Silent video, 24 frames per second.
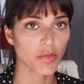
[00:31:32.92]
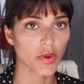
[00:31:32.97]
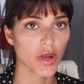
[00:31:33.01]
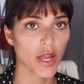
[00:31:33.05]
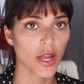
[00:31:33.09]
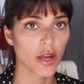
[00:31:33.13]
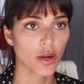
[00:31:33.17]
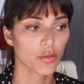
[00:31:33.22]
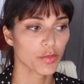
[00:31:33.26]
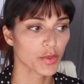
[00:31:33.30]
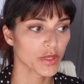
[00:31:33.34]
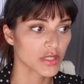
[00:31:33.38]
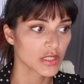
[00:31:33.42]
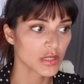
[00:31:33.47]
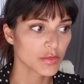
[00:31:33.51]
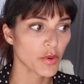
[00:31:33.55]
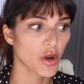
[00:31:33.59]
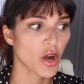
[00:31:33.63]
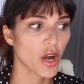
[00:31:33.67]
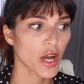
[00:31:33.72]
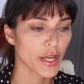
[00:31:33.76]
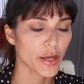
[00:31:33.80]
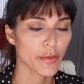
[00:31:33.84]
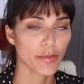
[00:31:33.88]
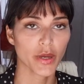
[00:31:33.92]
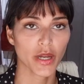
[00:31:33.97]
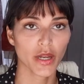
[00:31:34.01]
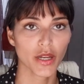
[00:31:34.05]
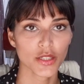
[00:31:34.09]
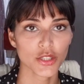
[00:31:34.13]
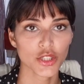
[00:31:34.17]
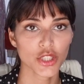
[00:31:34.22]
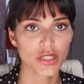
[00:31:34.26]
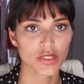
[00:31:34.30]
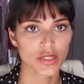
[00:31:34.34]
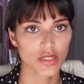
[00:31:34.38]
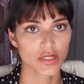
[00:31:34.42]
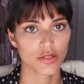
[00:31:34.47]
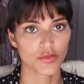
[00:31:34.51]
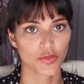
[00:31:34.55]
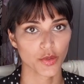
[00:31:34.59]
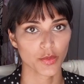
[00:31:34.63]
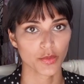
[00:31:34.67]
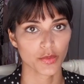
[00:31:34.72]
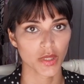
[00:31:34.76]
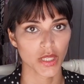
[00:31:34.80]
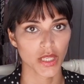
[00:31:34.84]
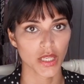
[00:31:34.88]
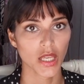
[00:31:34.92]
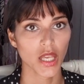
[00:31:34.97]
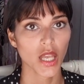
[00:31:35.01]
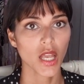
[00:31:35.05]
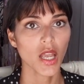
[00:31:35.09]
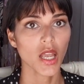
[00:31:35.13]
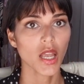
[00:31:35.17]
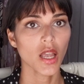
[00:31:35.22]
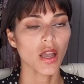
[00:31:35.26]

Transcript: help inspire purchases from me.